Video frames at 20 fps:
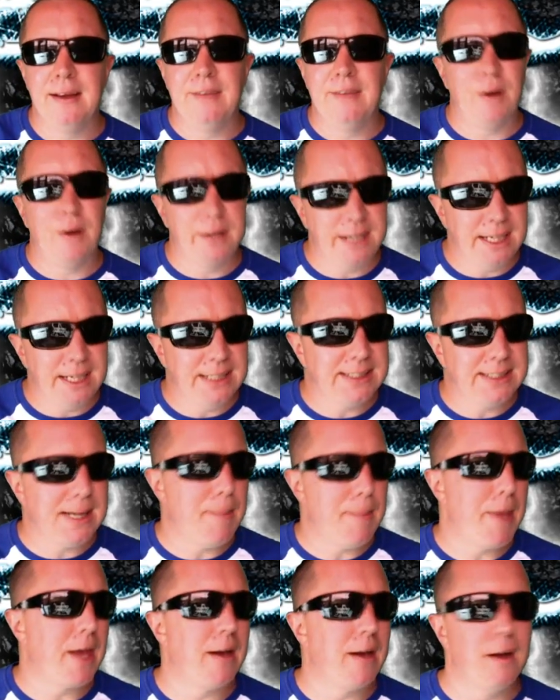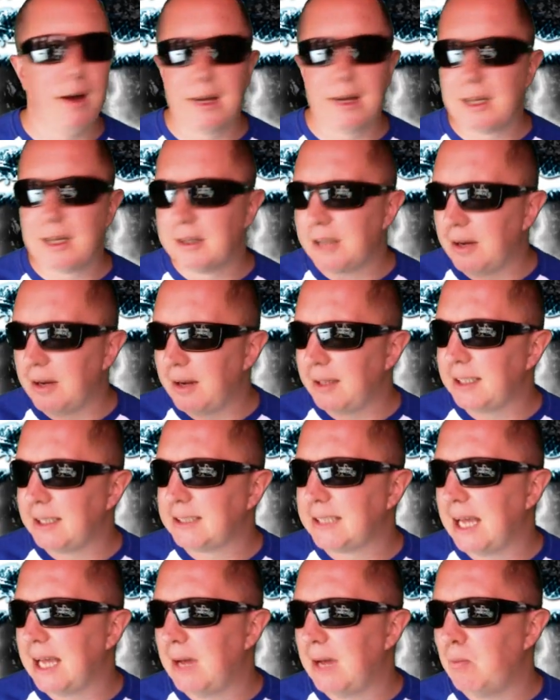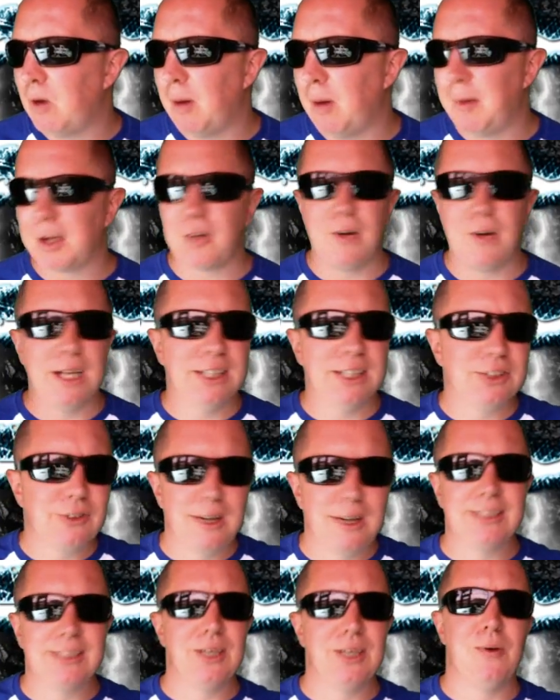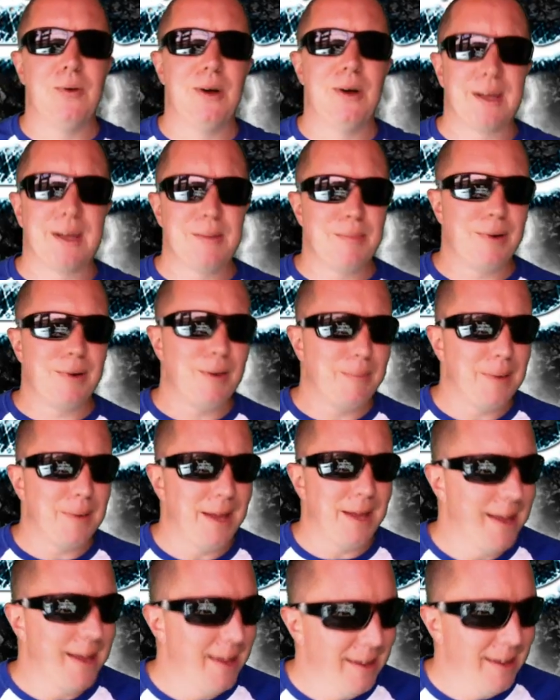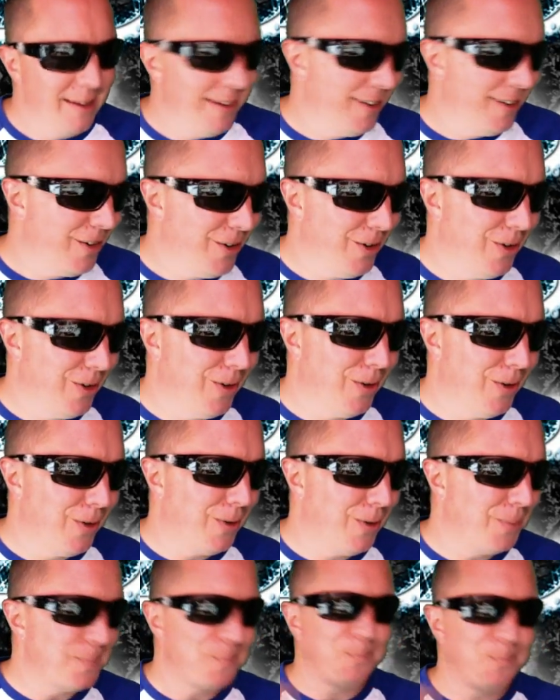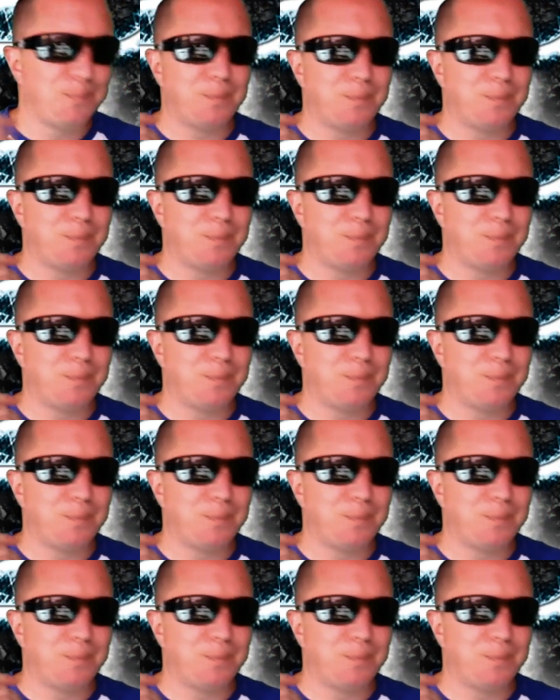If I need something, like I don't understand why my green screen's not working properly, or